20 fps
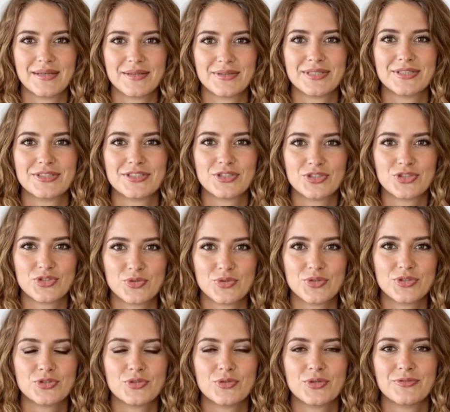This
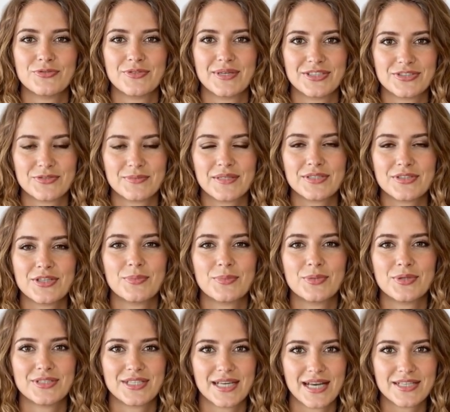ensures your investments are
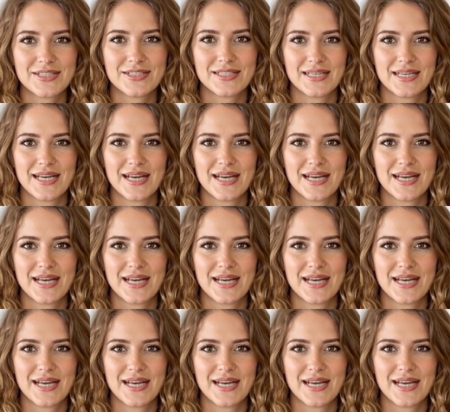protected